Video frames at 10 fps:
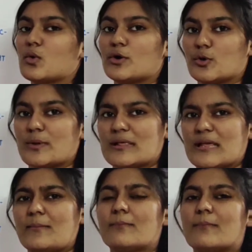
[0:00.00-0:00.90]
is going to be
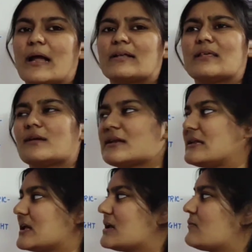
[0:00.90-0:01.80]
same, but the
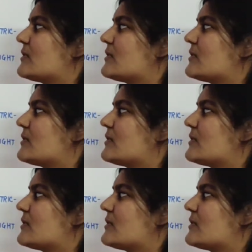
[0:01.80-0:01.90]
clinical